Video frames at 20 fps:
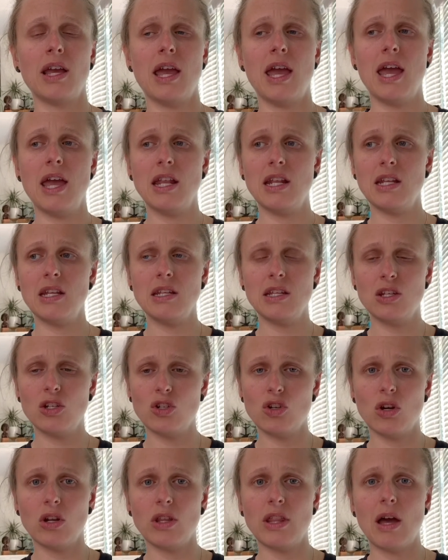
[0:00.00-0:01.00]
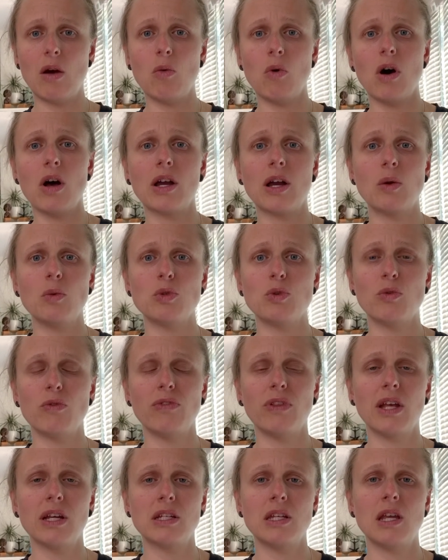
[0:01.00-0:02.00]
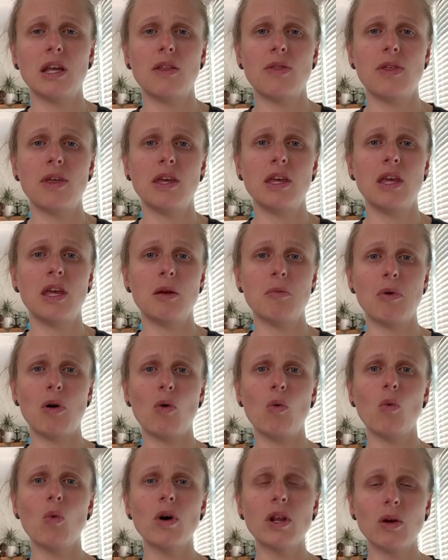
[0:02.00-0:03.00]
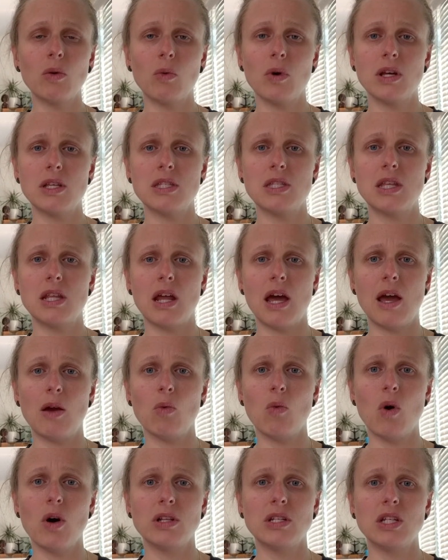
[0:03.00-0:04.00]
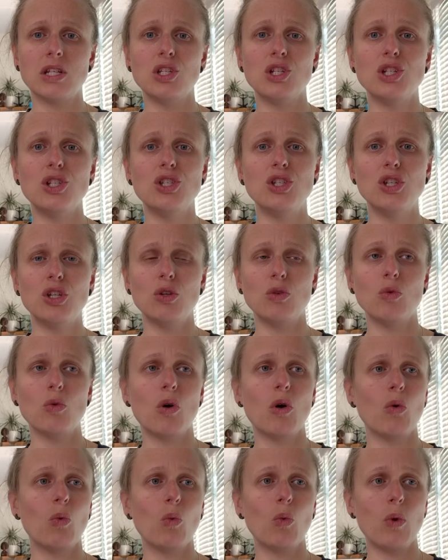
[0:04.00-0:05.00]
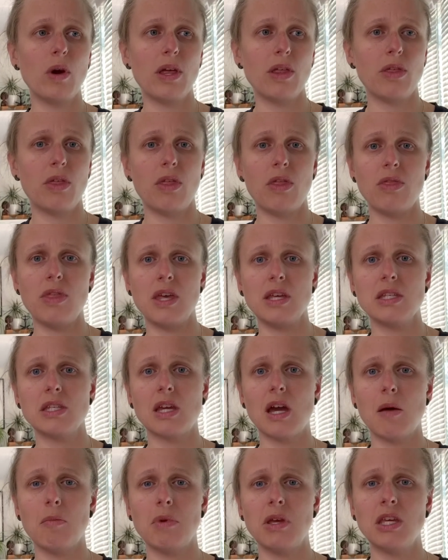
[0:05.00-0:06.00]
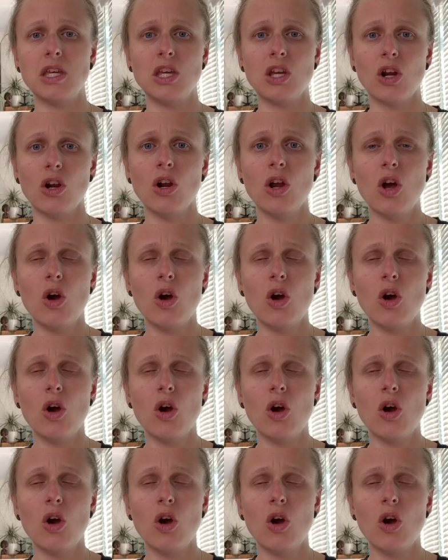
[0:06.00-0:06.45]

And during that walk, I was reflecting and thinking about what it was that I wanted to do with this coming year.